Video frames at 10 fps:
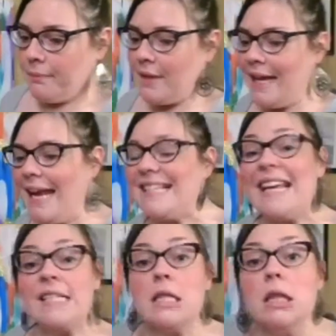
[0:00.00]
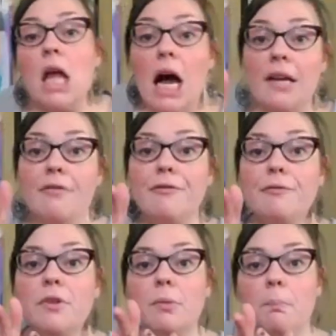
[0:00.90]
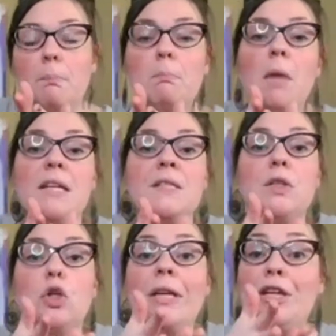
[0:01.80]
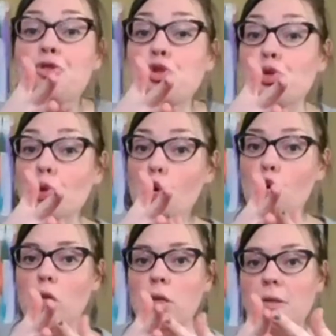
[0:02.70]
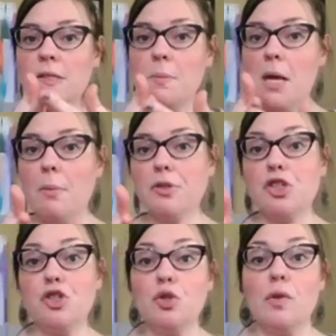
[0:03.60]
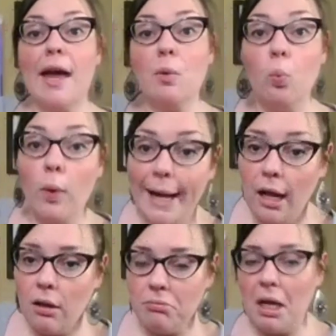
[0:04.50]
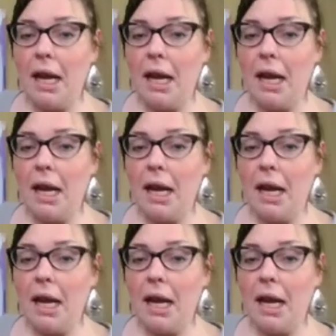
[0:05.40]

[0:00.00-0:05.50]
It takes a lot of muscle control to be able to do that well.